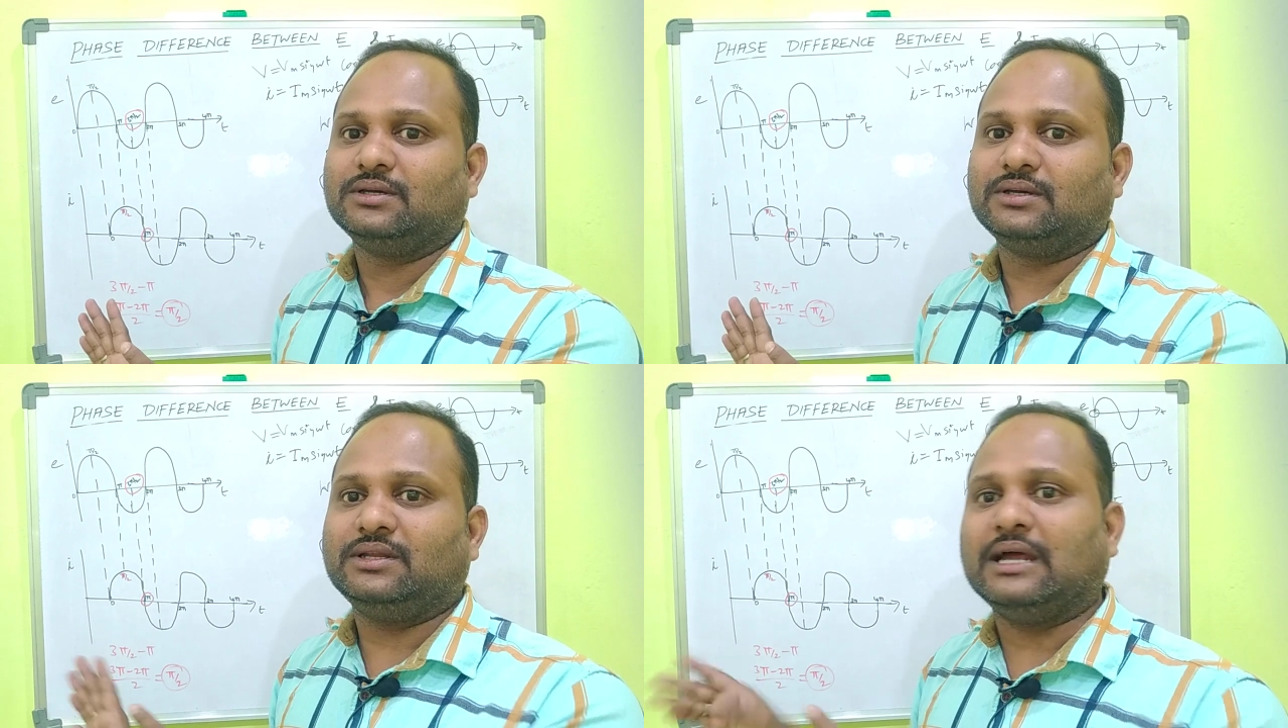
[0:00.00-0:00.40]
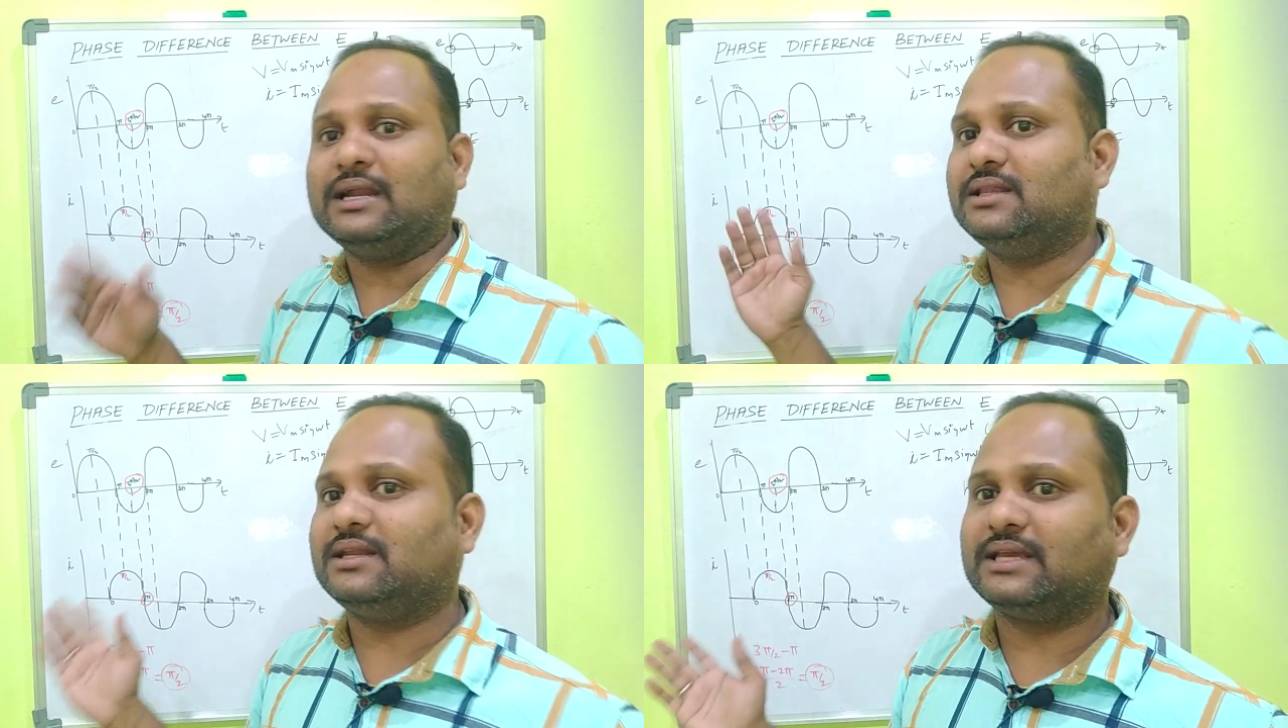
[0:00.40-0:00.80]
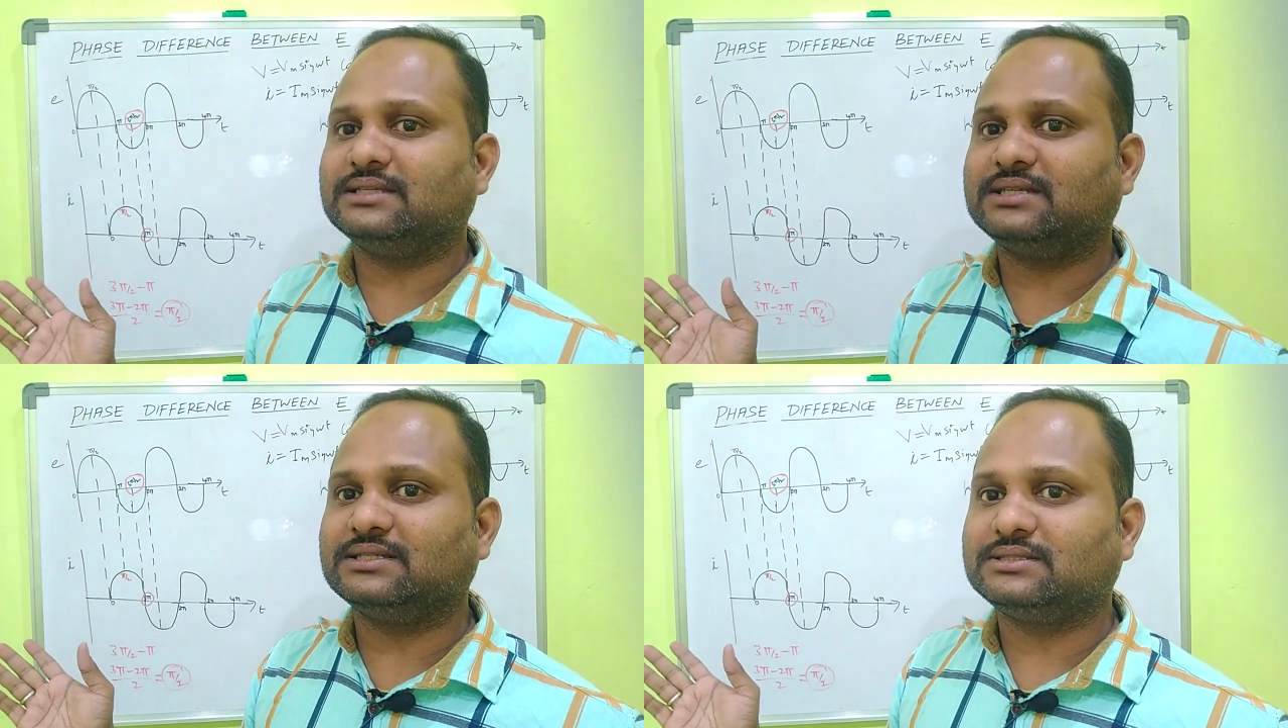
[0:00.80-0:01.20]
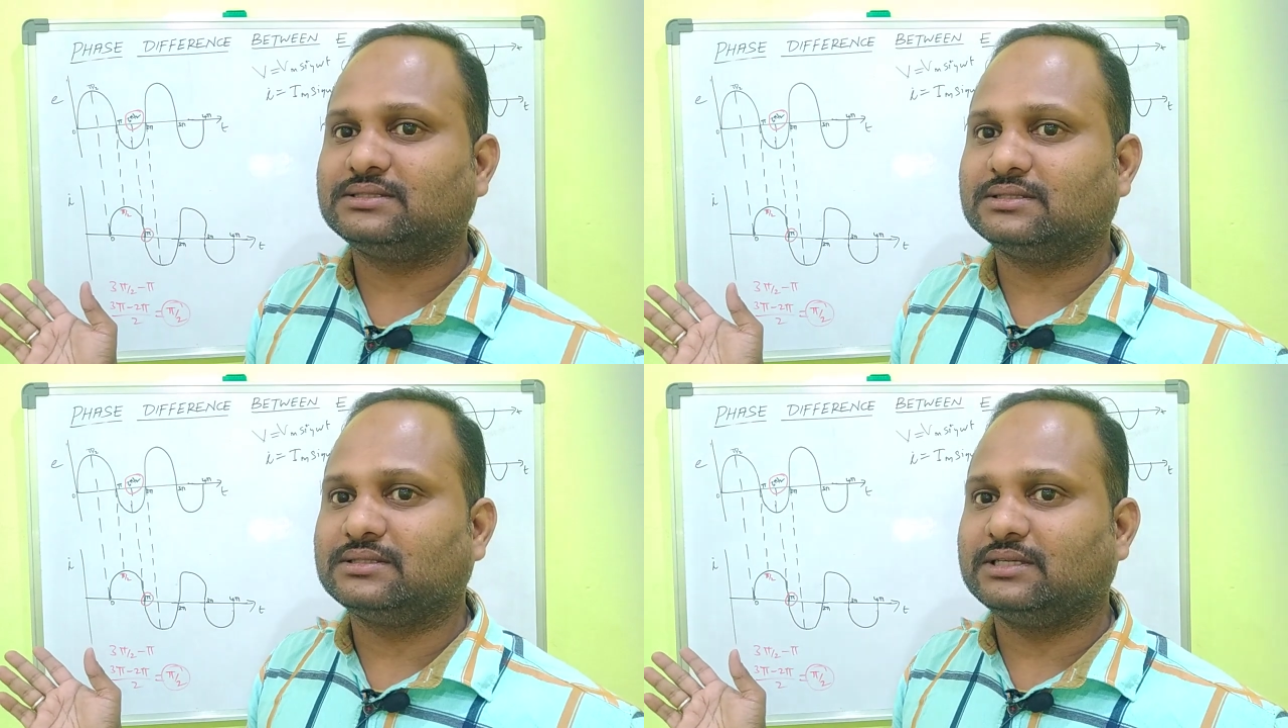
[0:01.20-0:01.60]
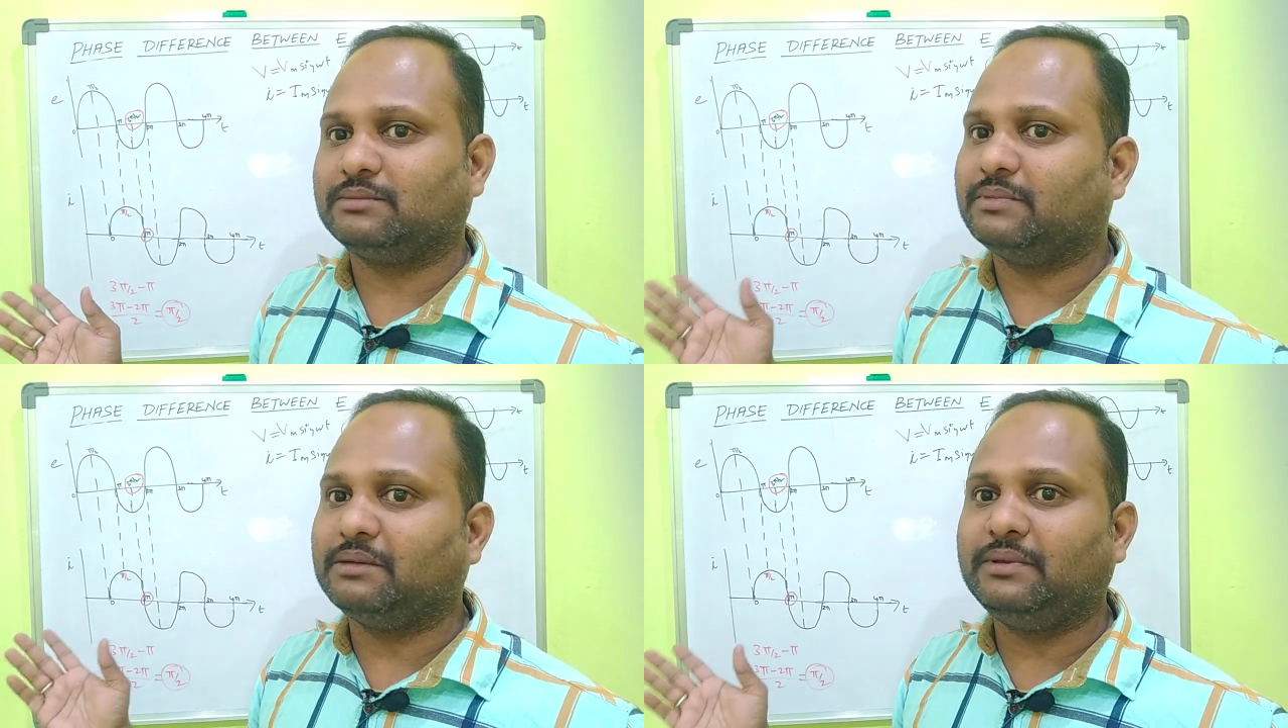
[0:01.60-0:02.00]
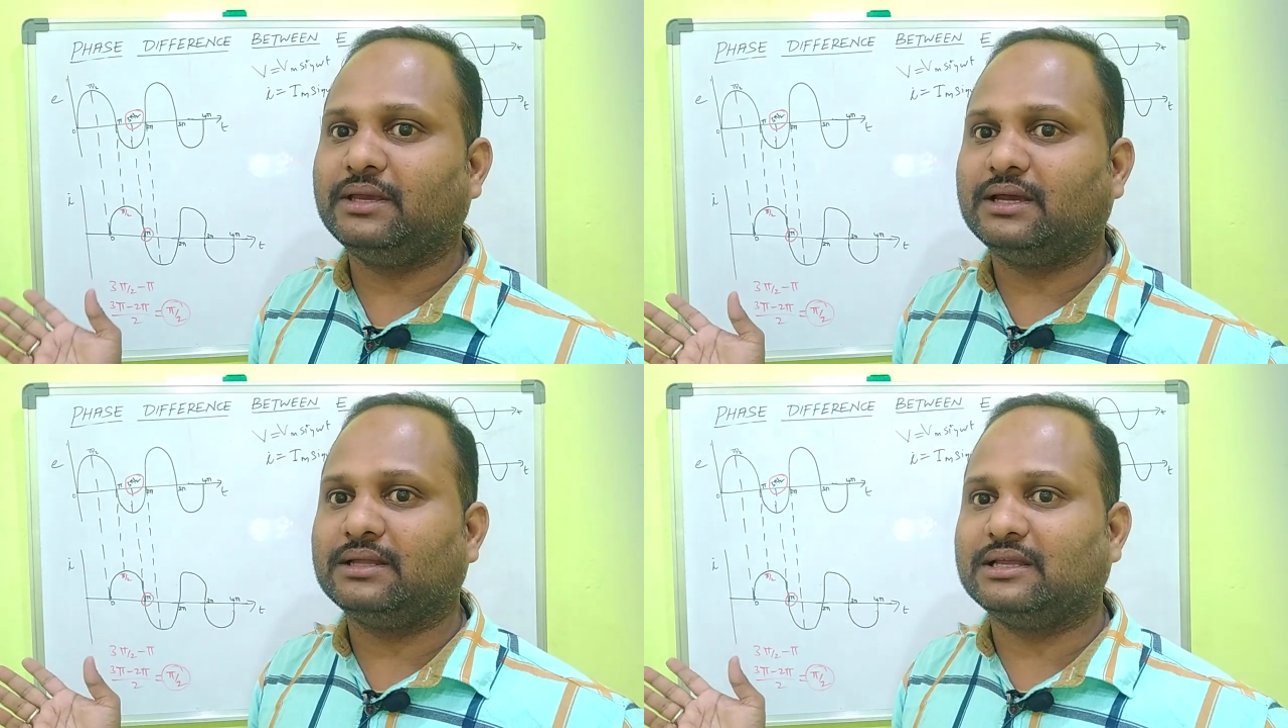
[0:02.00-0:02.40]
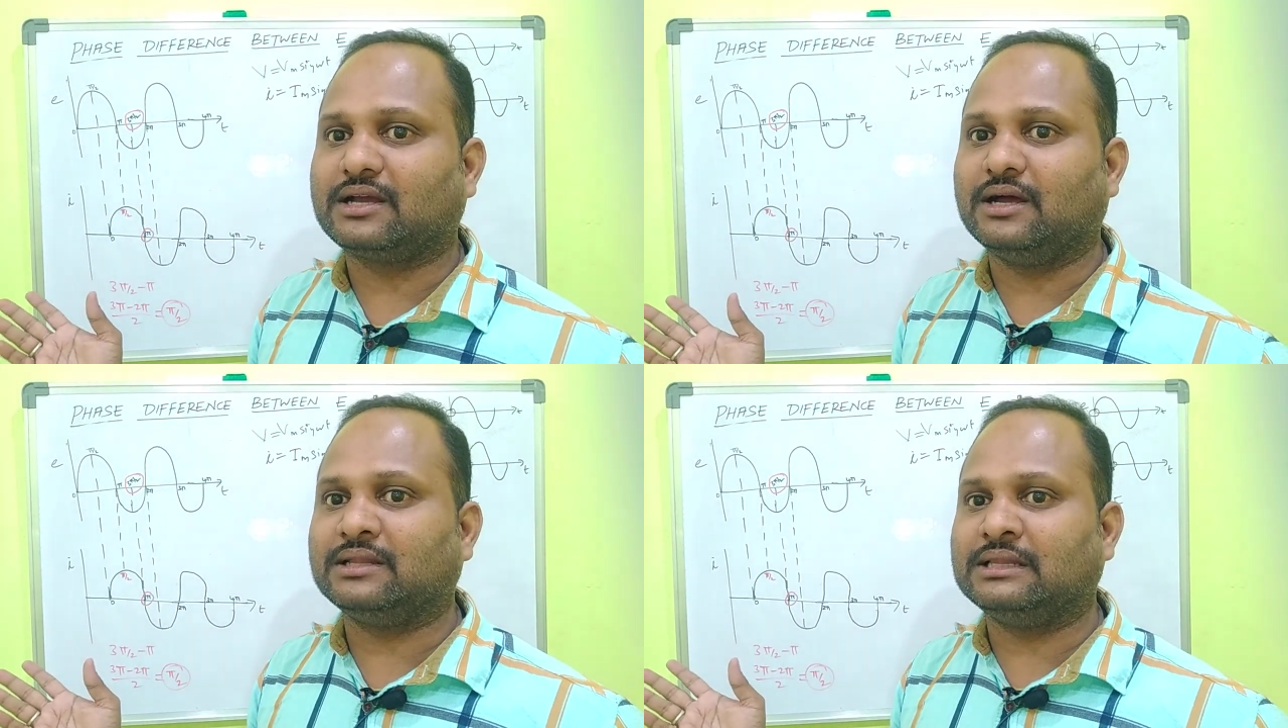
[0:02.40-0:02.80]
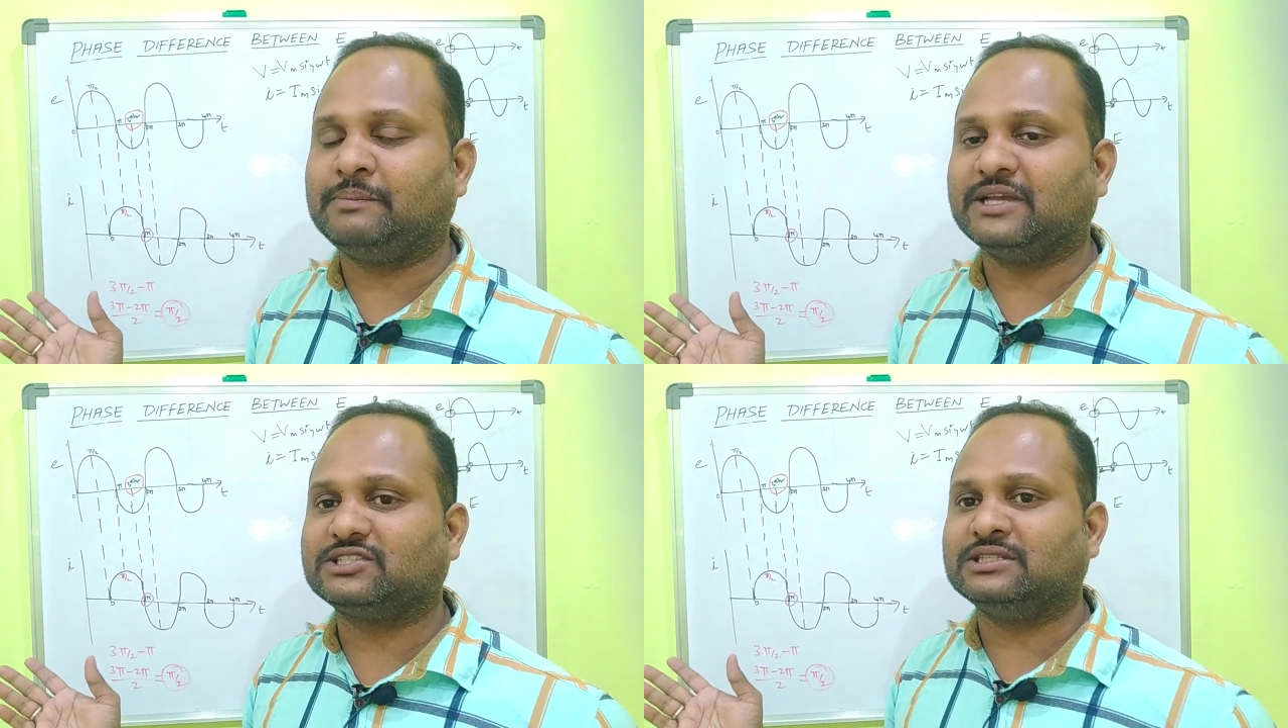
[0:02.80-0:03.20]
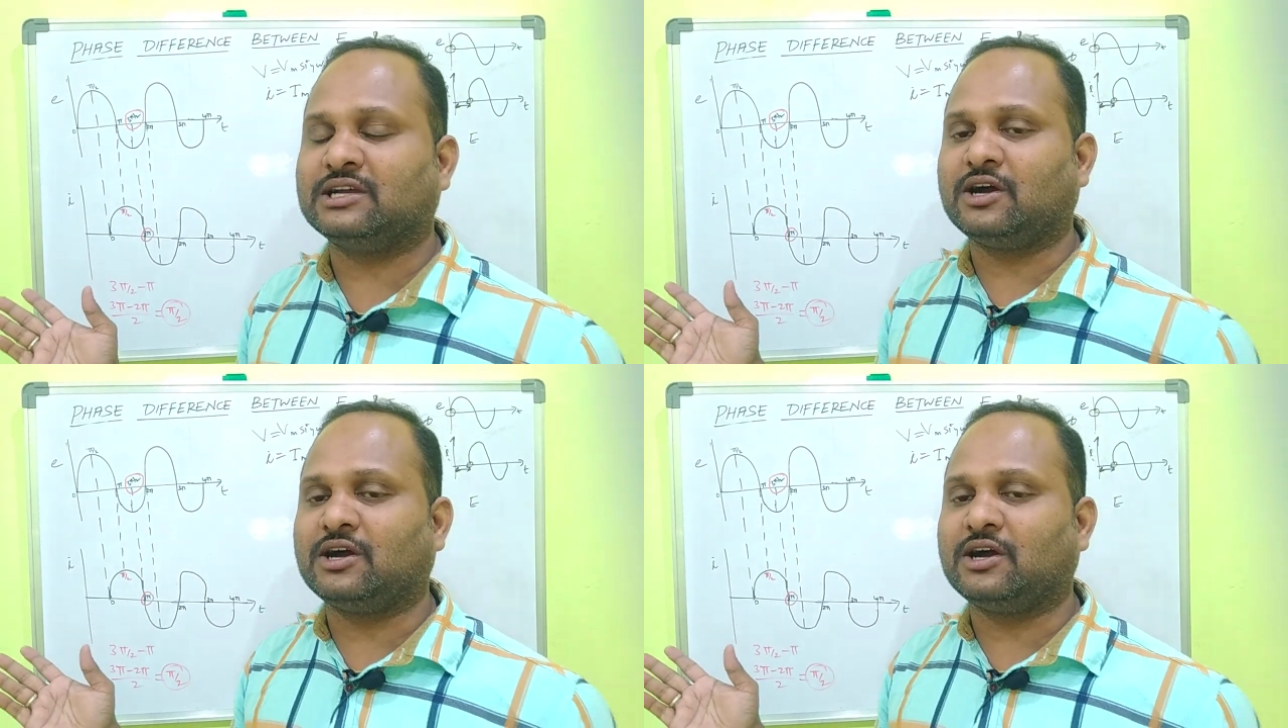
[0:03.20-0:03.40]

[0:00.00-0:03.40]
In other cases, it may be the